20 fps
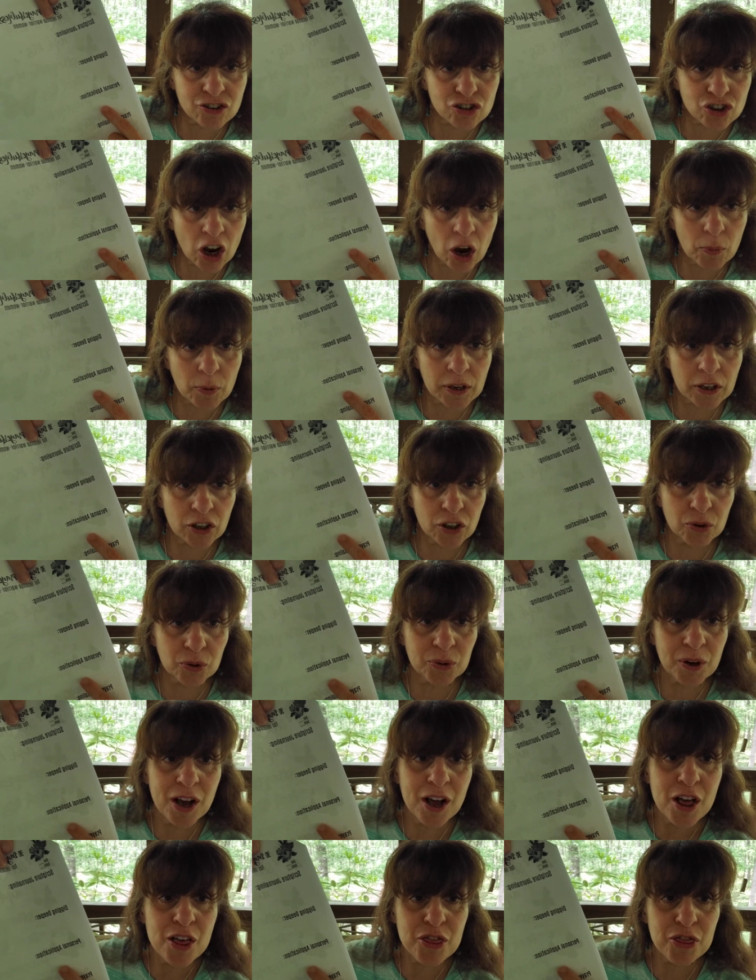showing you
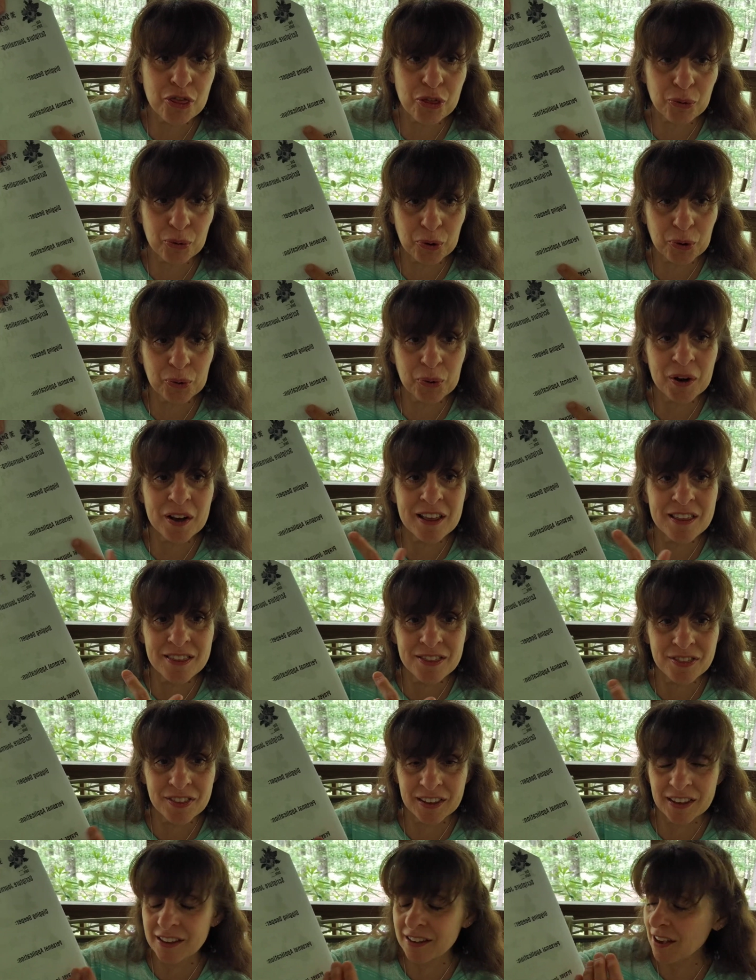through
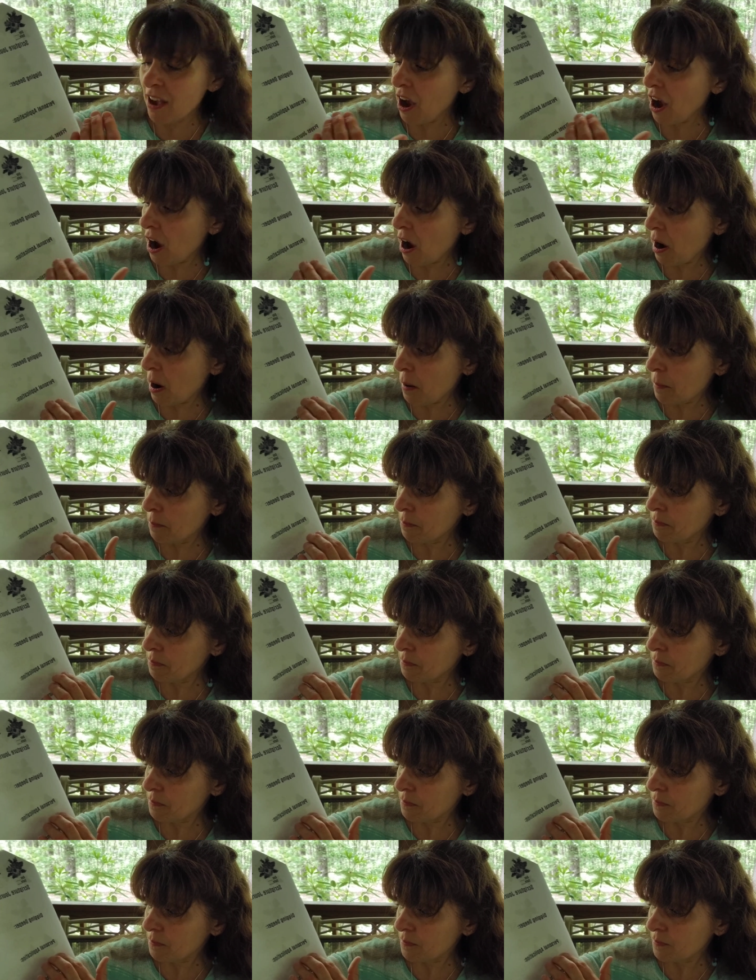the um,
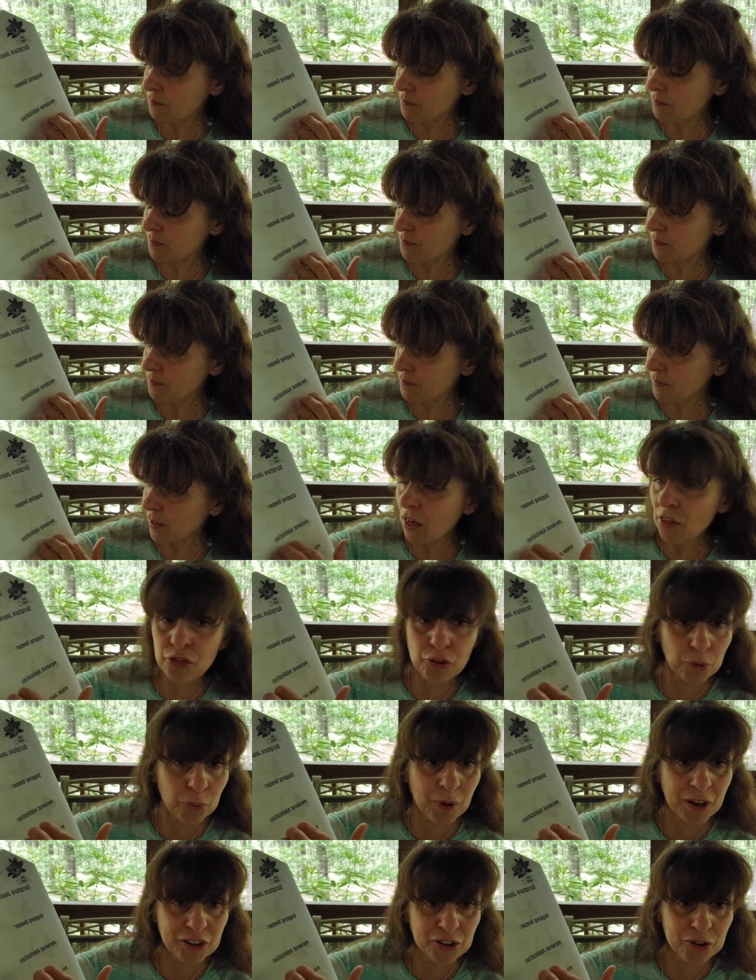
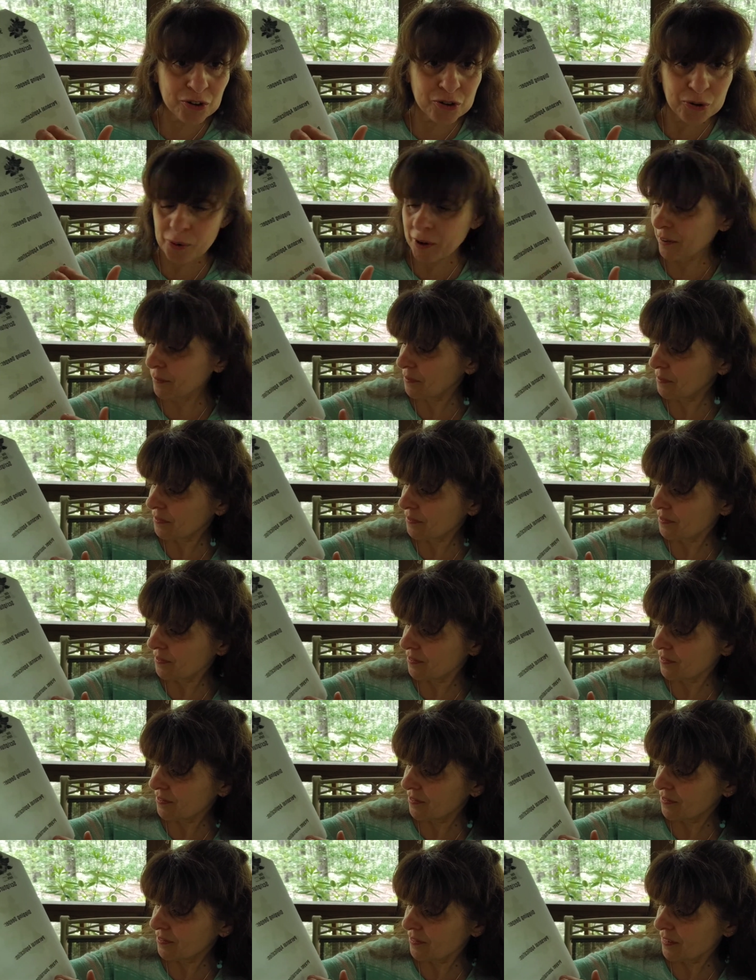through what you're doing,
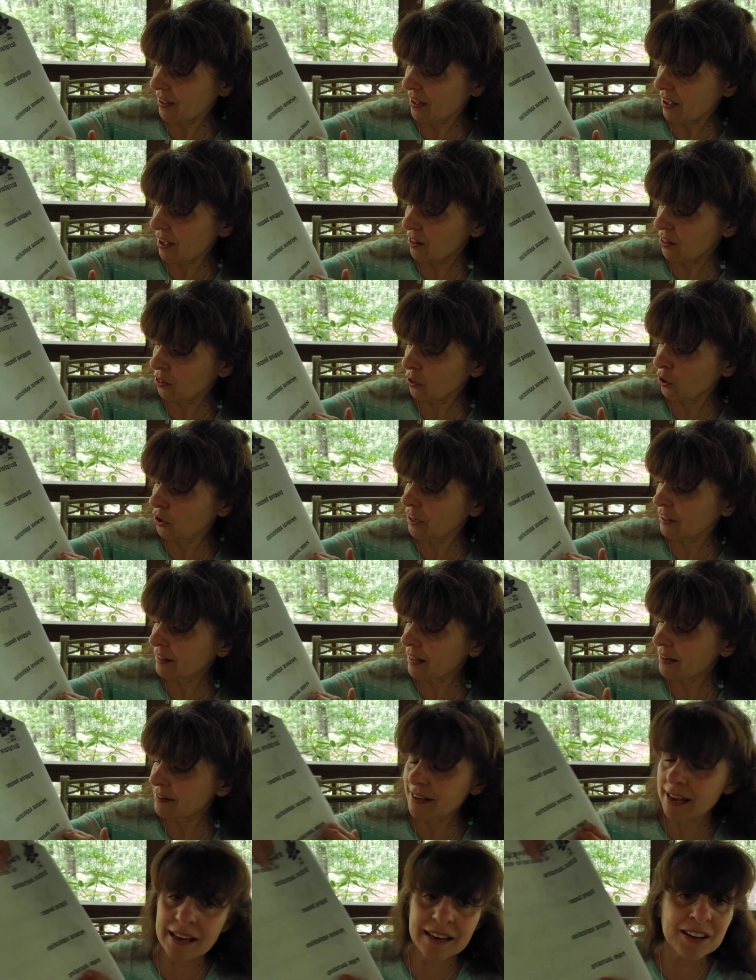learning
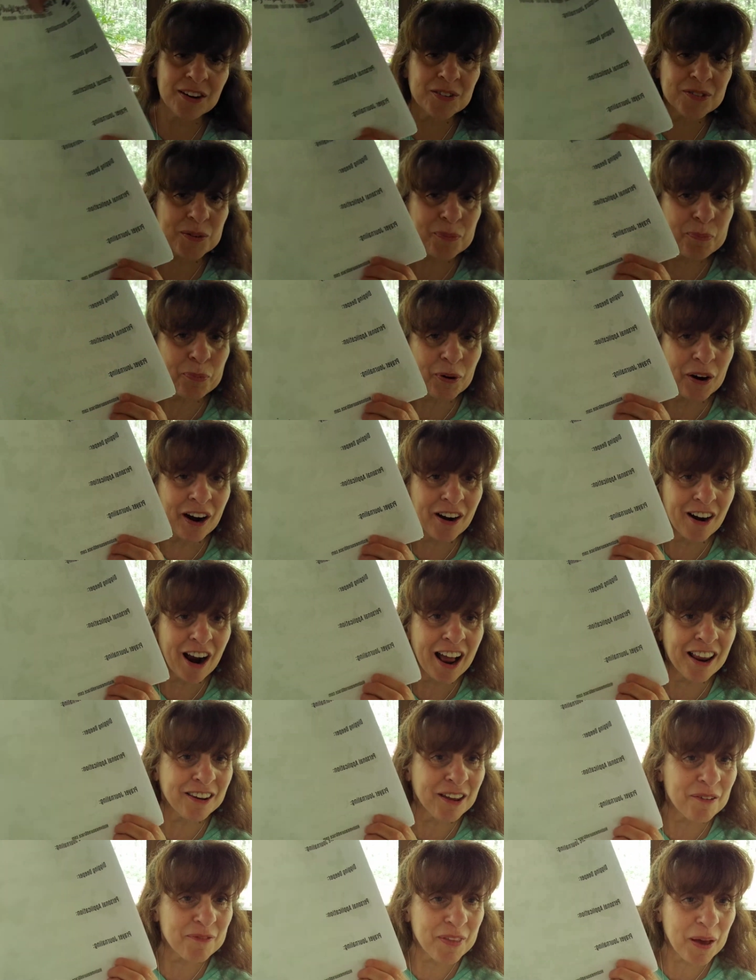that day. And here's a prayer. I
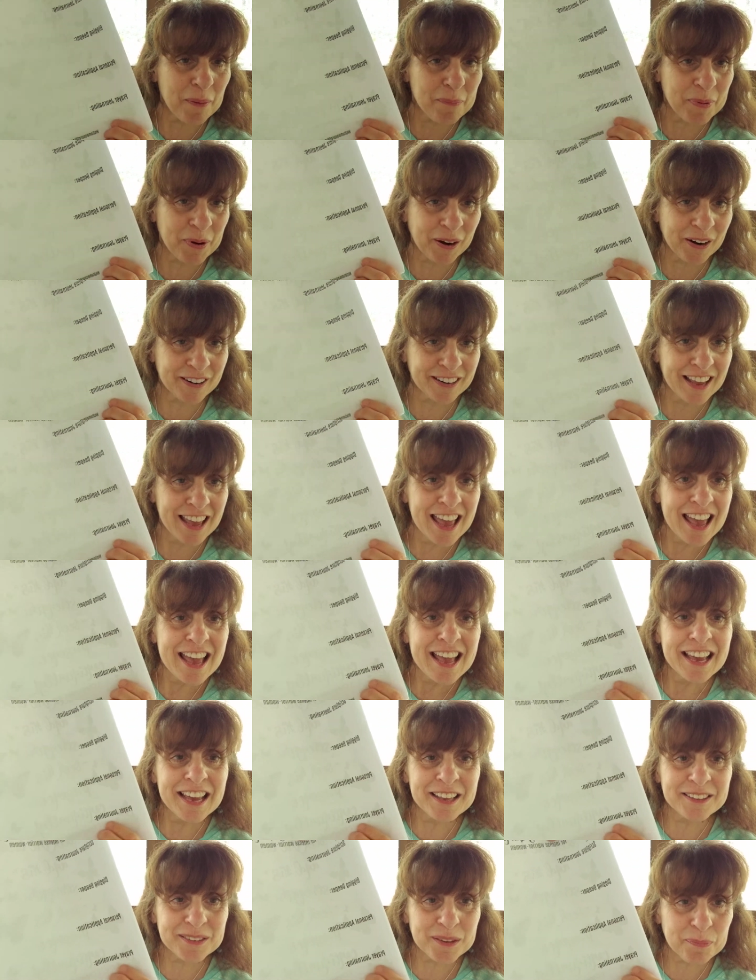love that part.
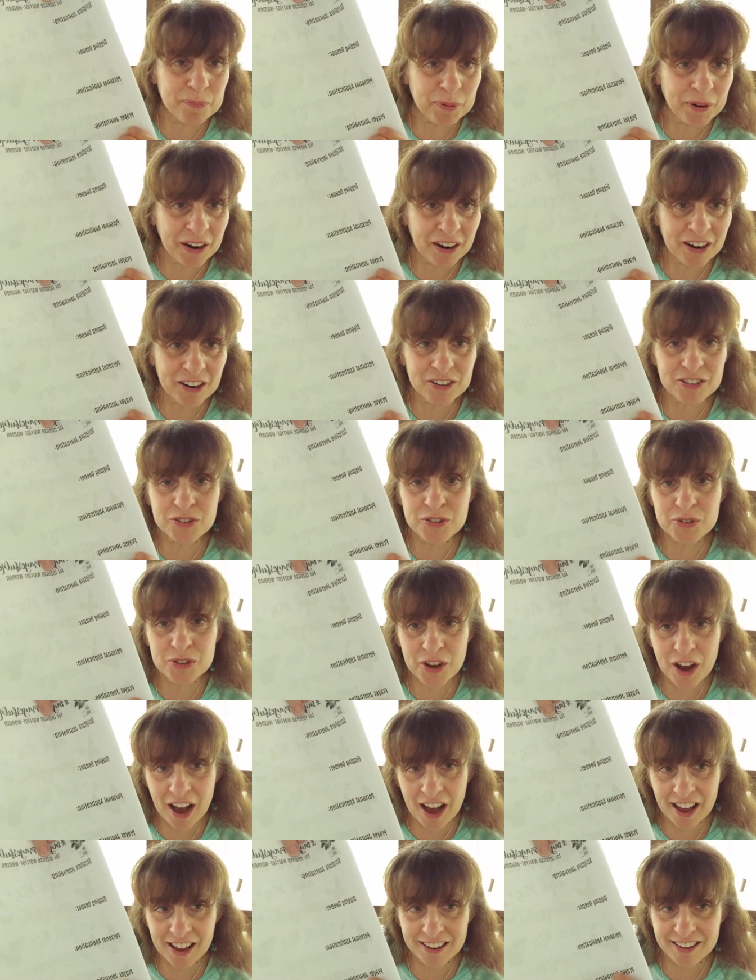It's a prayer to
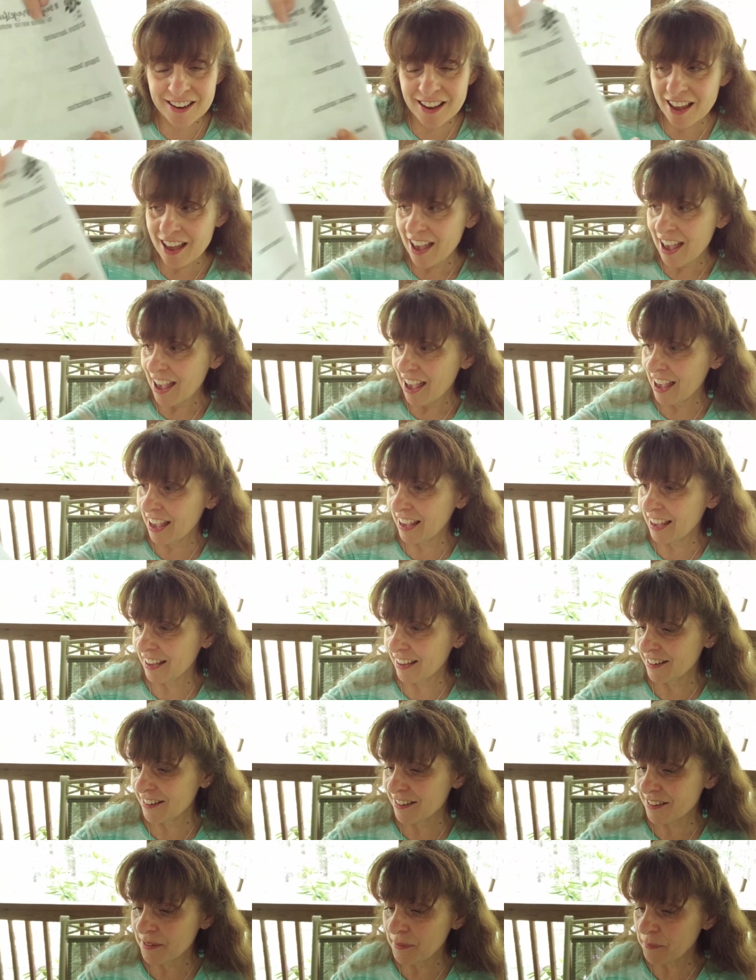God.
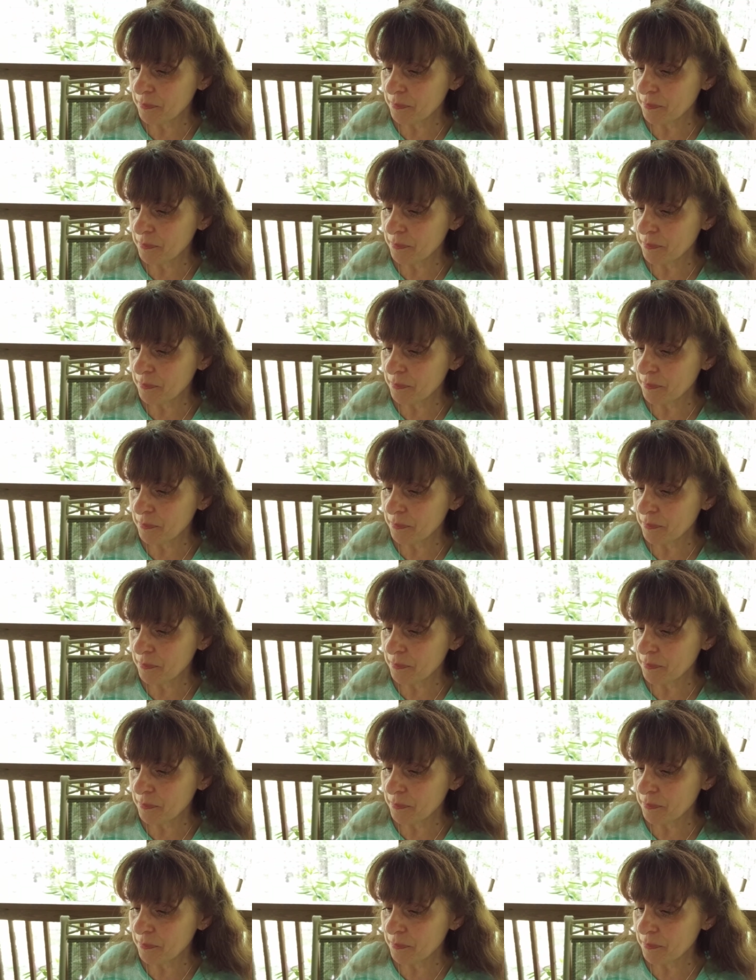And